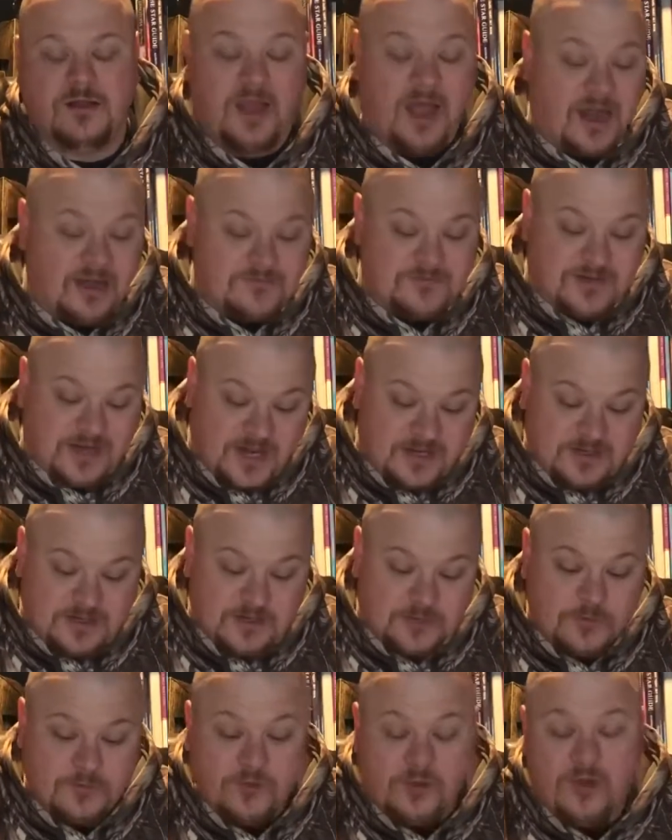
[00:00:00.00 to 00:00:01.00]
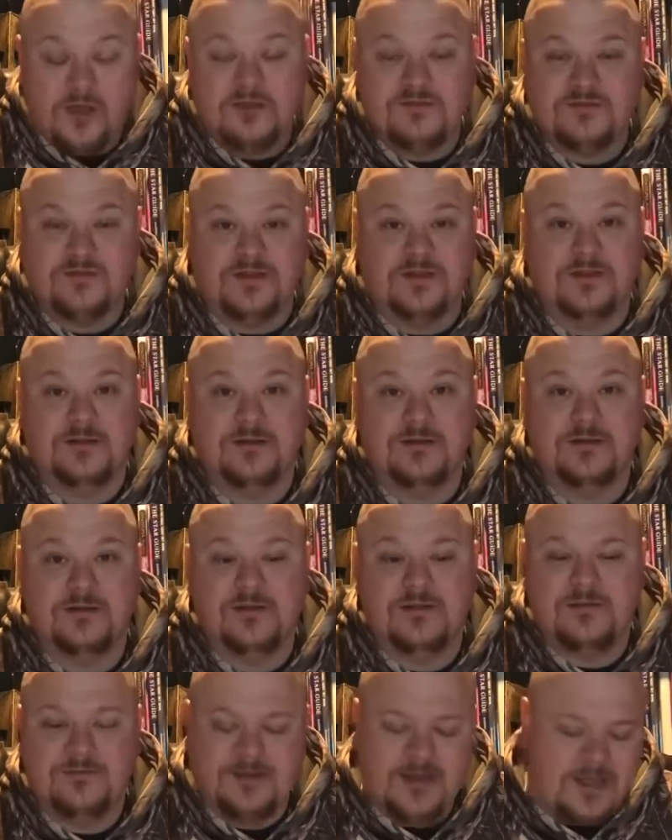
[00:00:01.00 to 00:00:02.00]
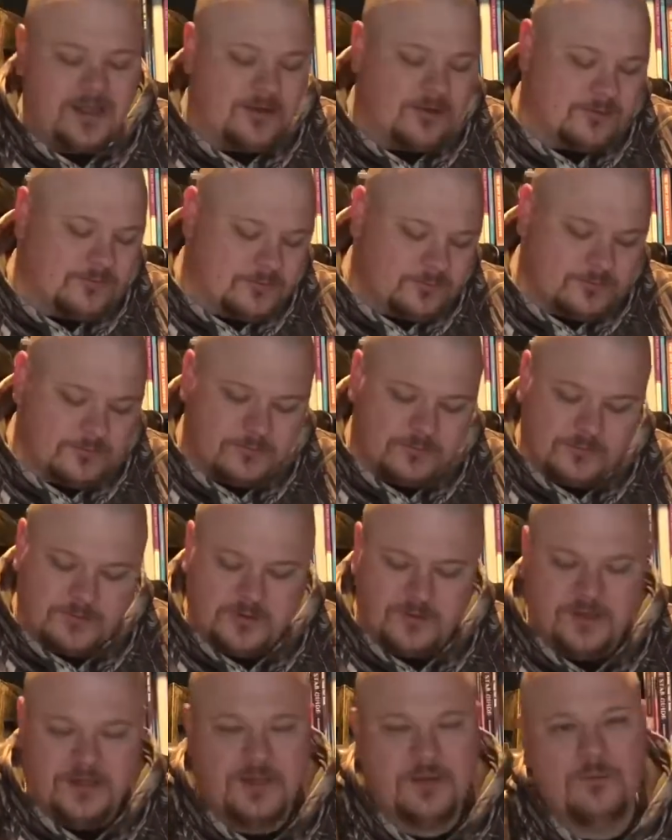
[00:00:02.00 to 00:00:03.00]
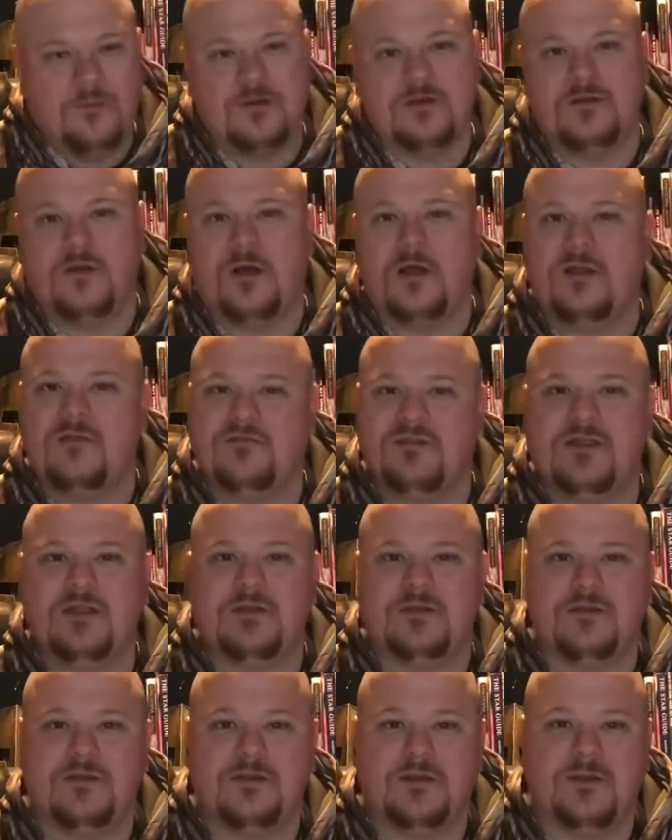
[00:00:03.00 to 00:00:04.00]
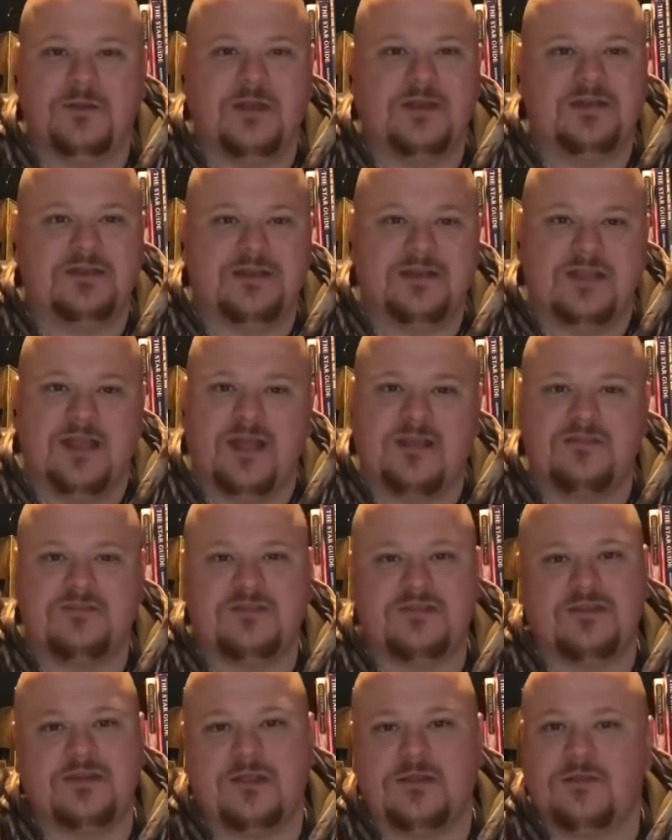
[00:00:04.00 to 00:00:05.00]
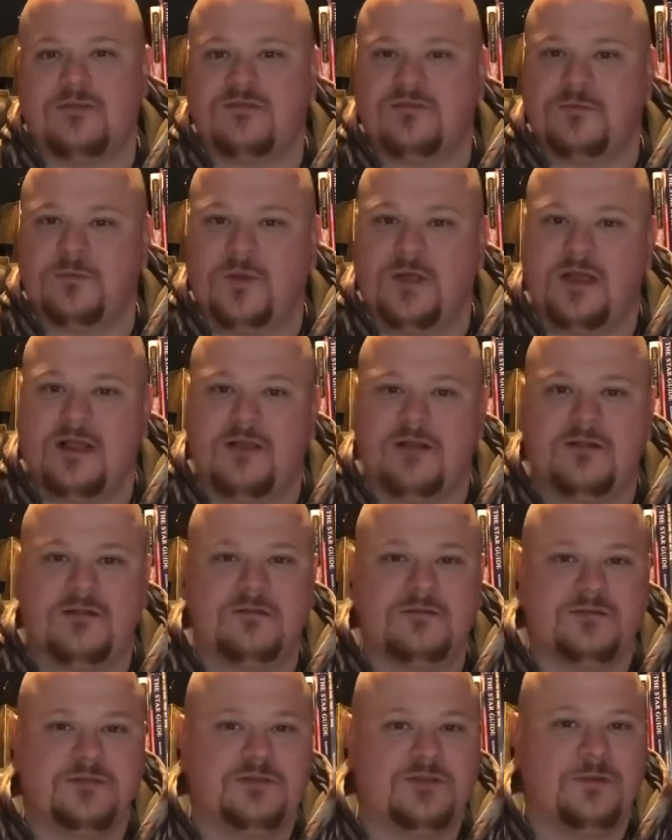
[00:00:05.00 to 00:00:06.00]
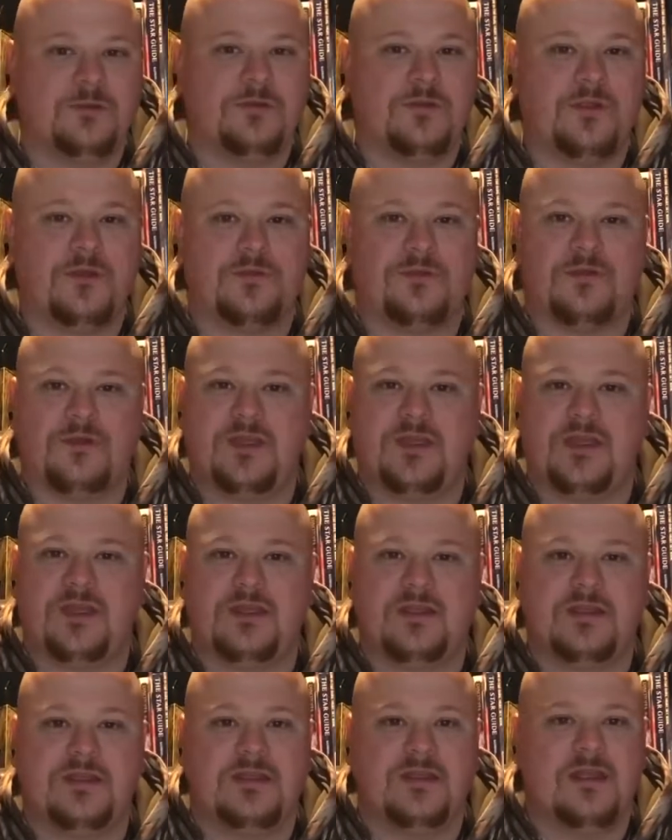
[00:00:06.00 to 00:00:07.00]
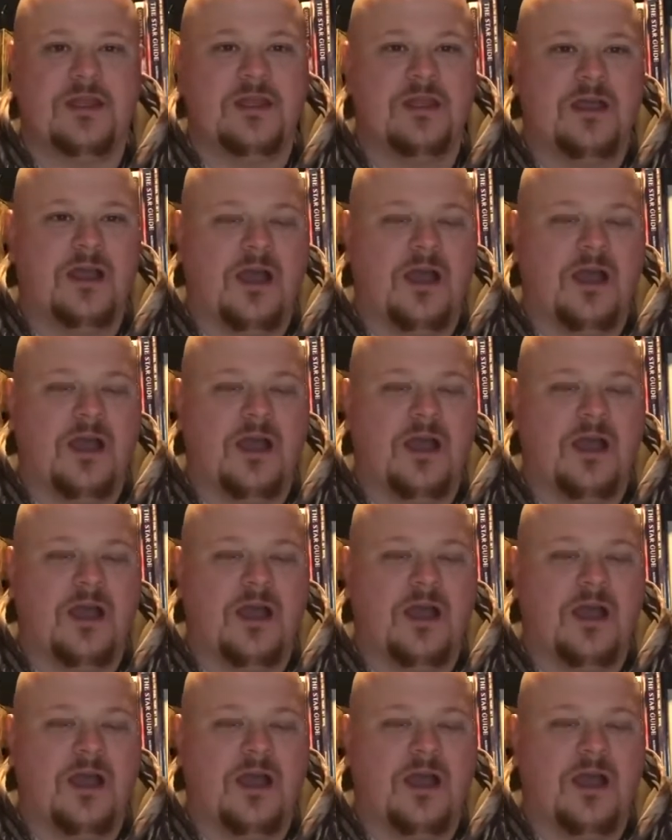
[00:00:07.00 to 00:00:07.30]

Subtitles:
A lot of it had to do with Austin. No, he wasn't all of it. You had DX in there as well, doing their thing.